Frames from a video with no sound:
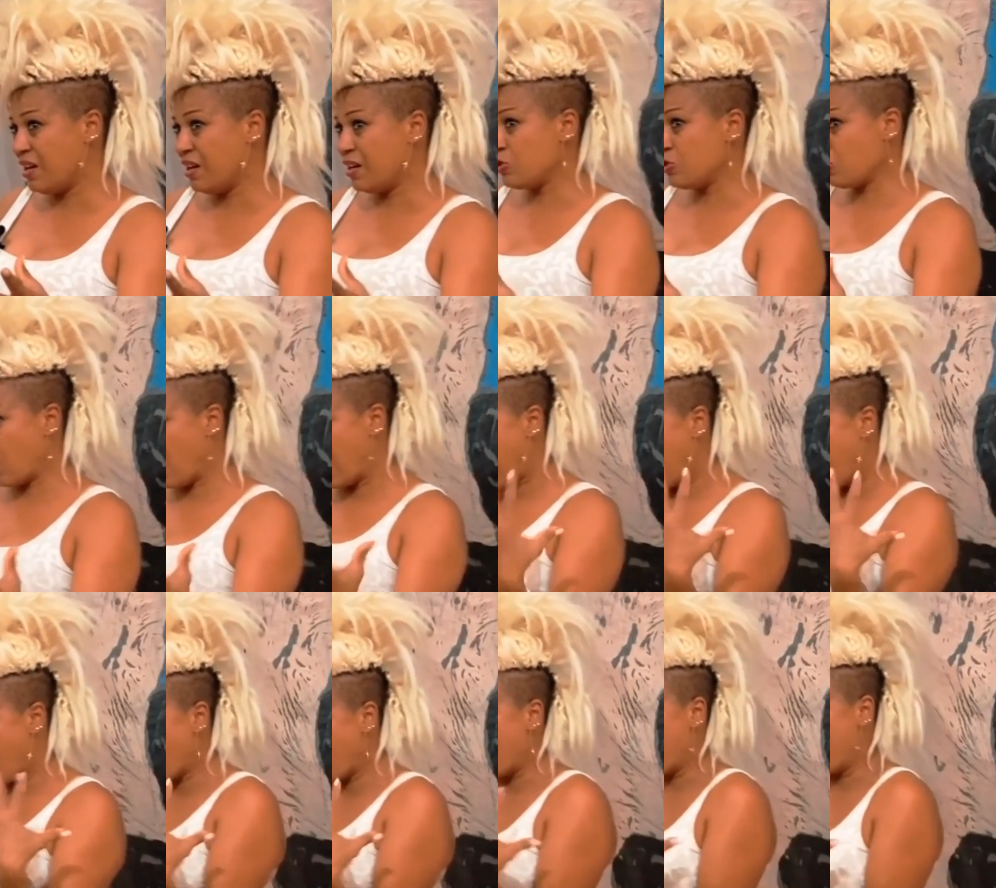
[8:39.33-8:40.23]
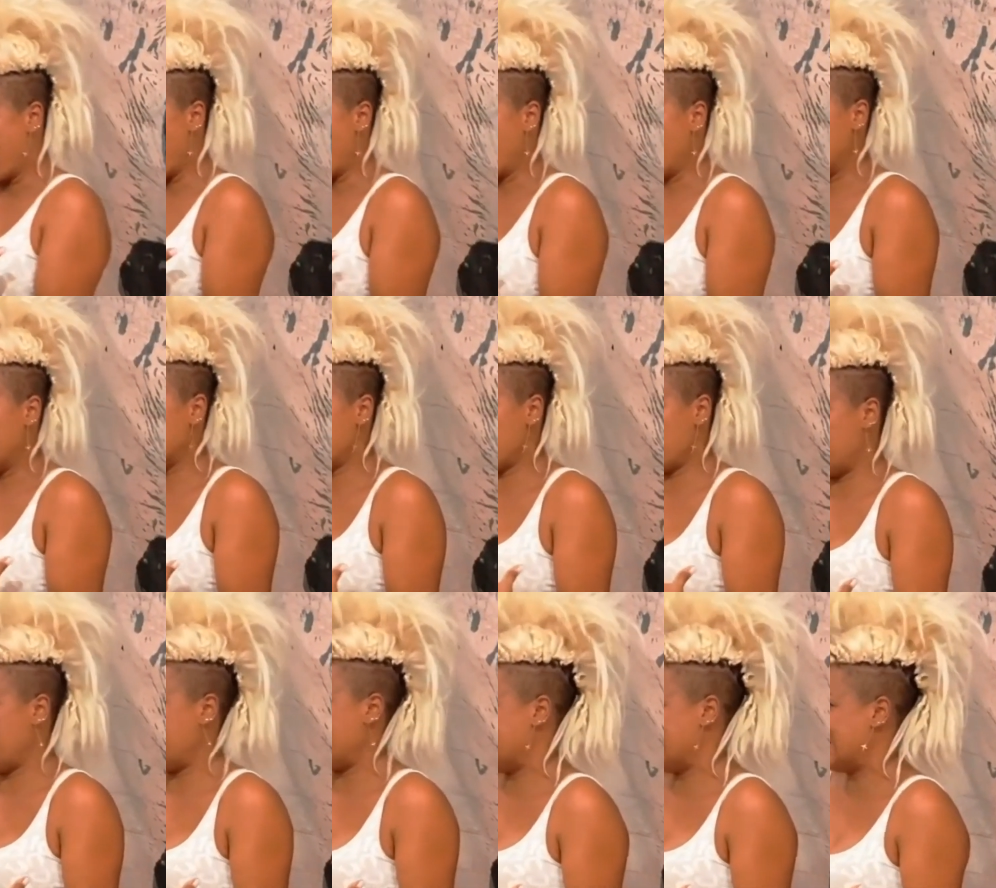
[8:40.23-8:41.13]
So our problem
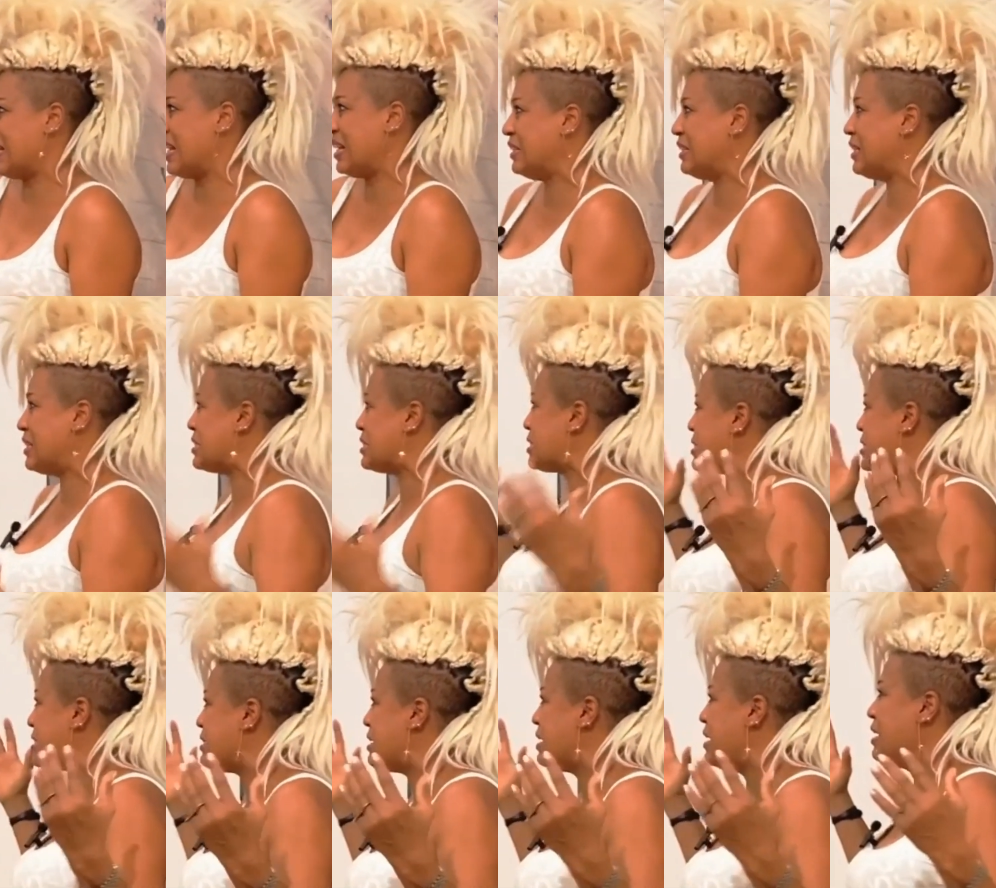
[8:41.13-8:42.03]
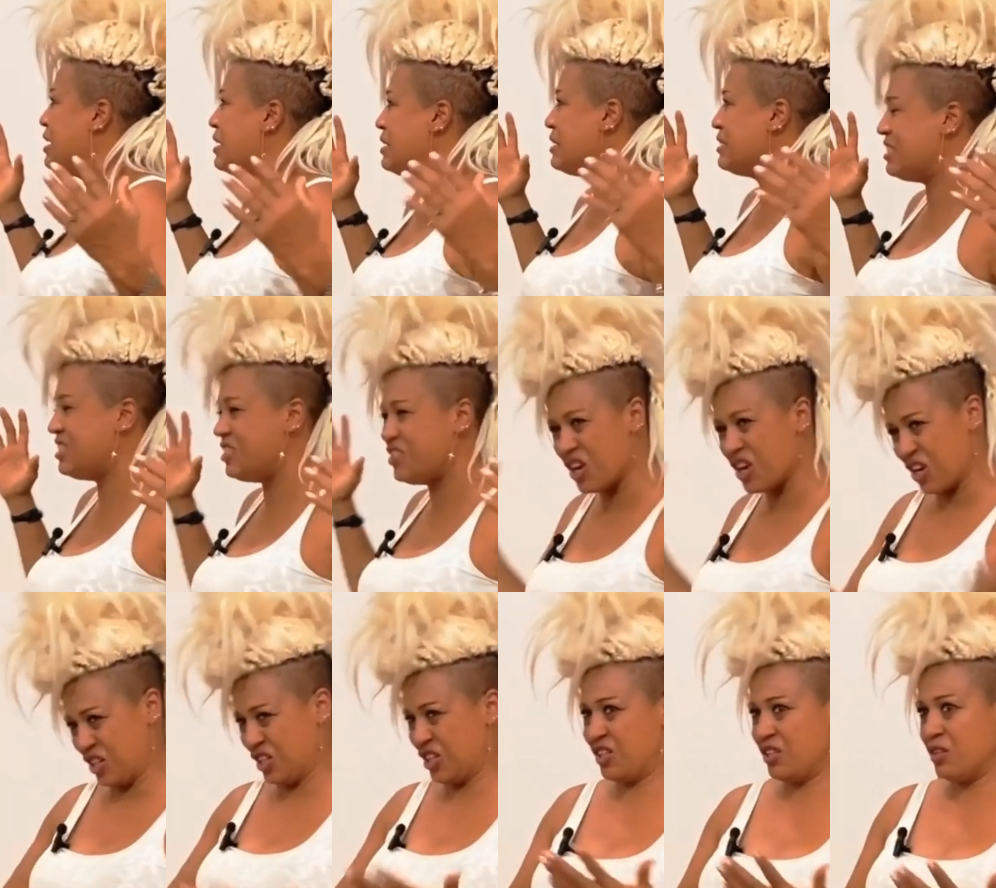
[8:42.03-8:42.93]
today is that this
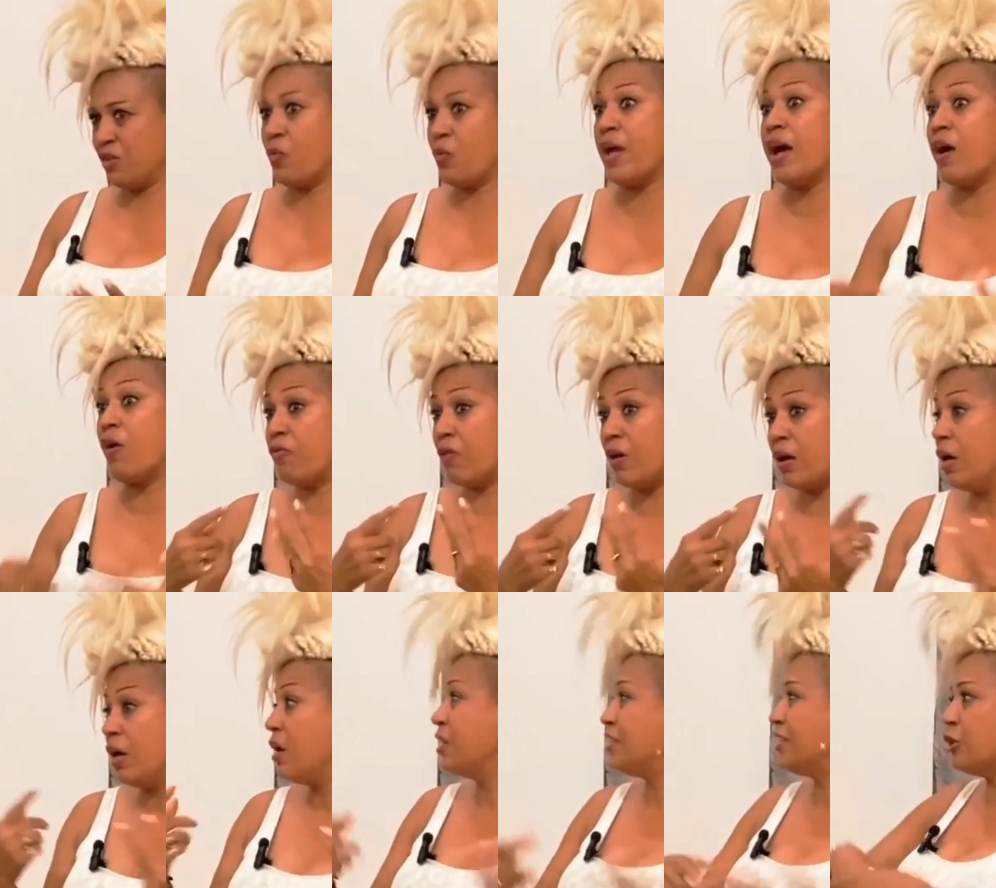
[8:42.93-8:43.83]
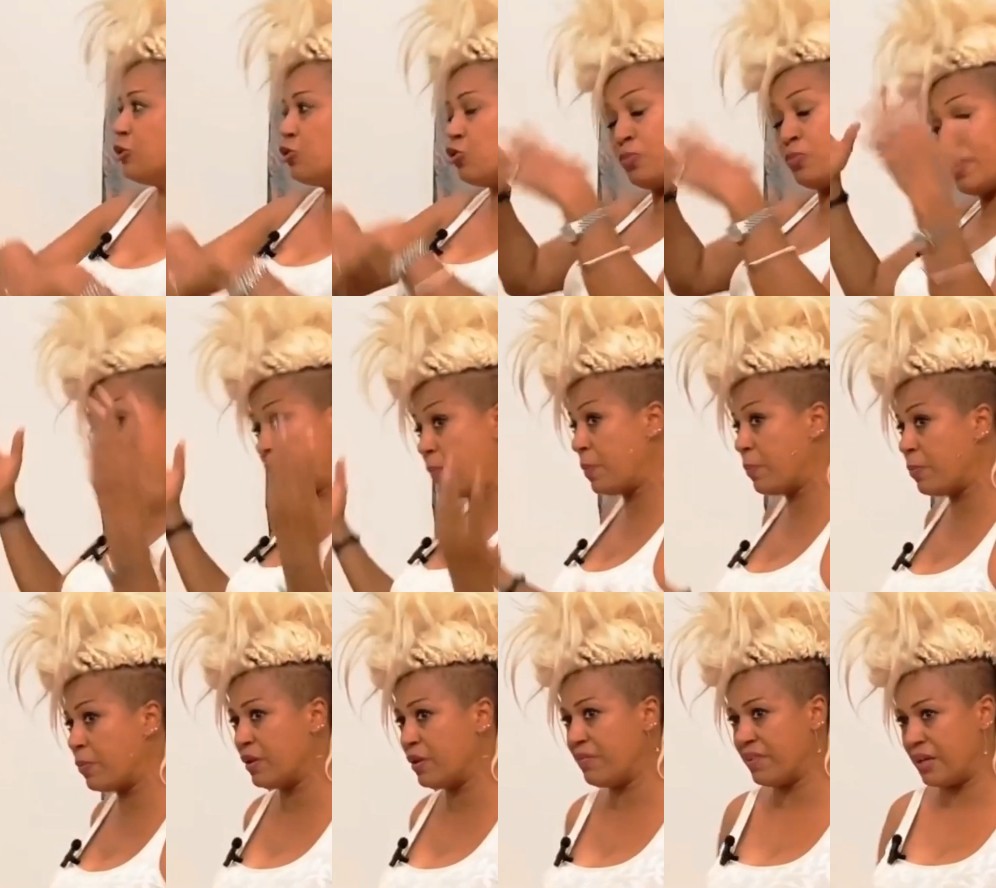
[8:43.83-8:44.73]
dirt, there are too many
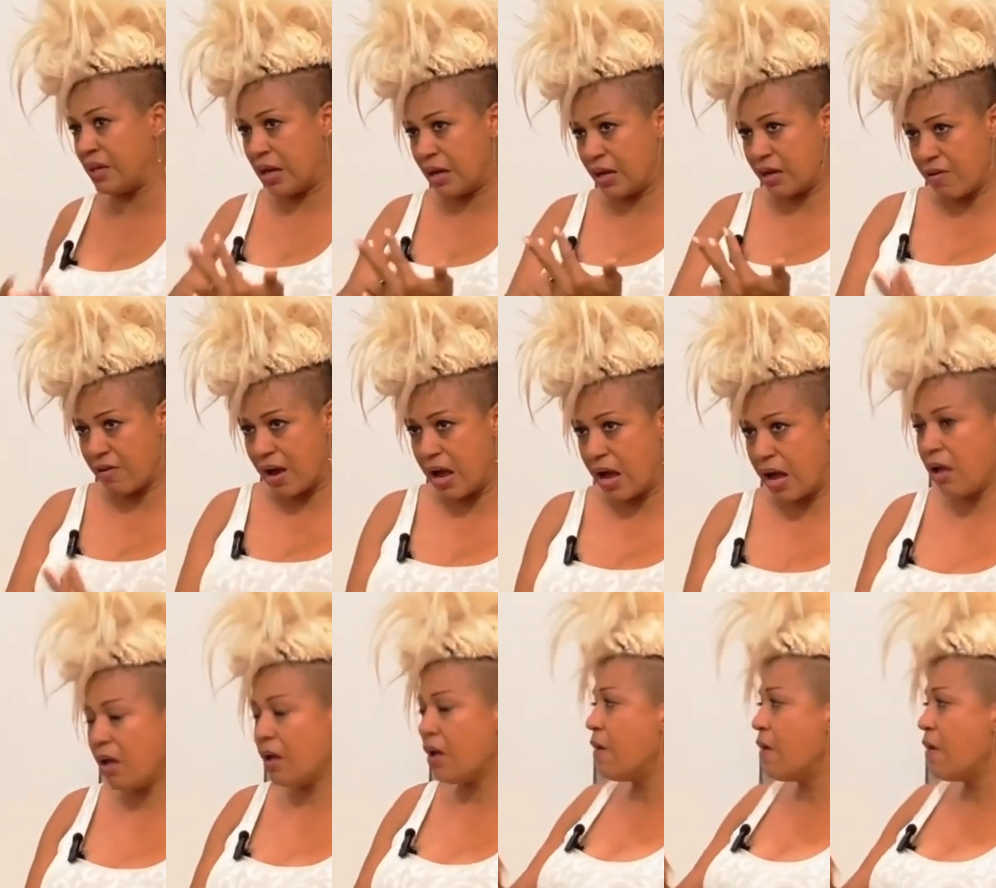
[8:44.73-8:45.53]
people living in Accra.